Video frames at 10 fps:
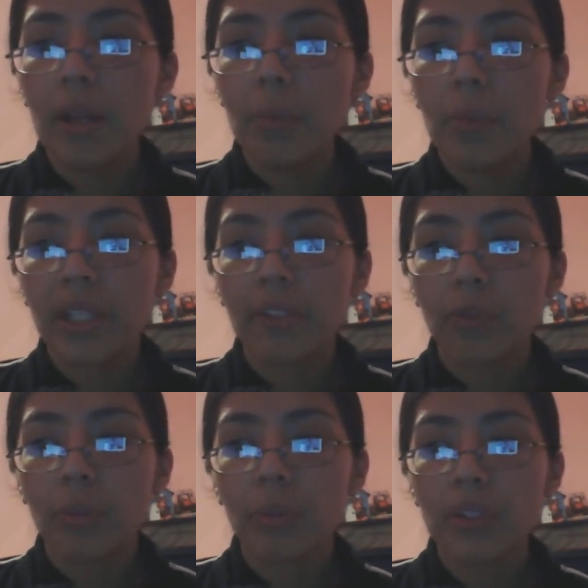make
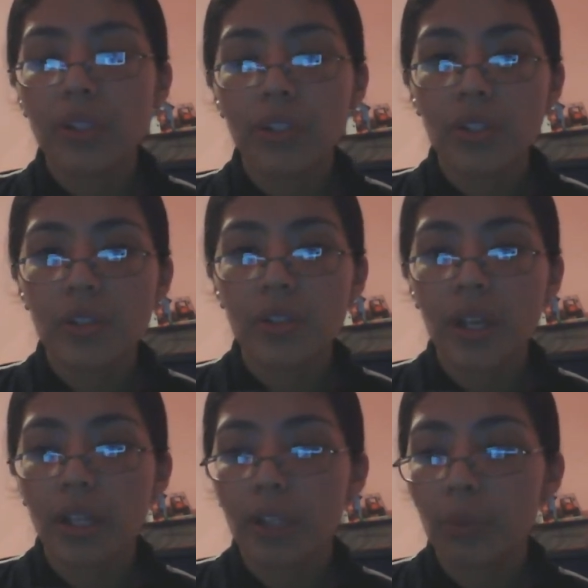informed decisions,
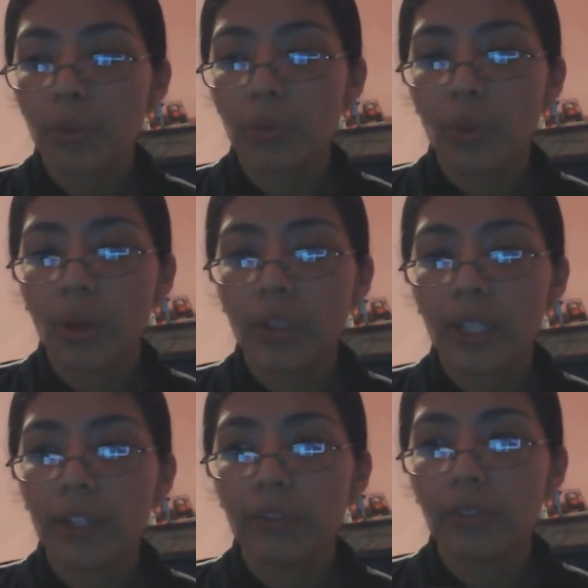and improve quality
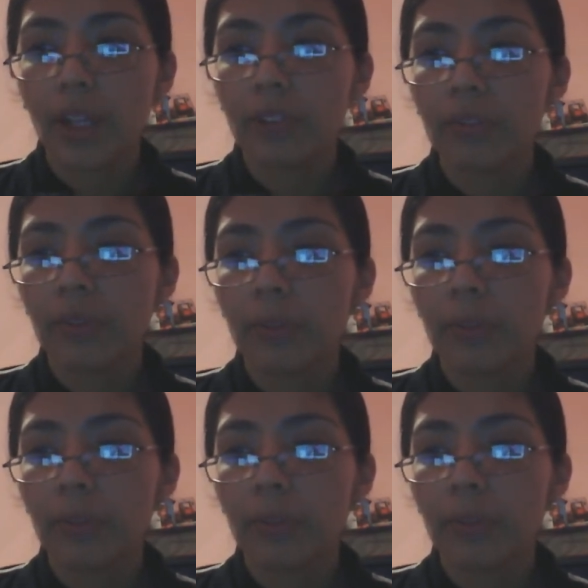of life.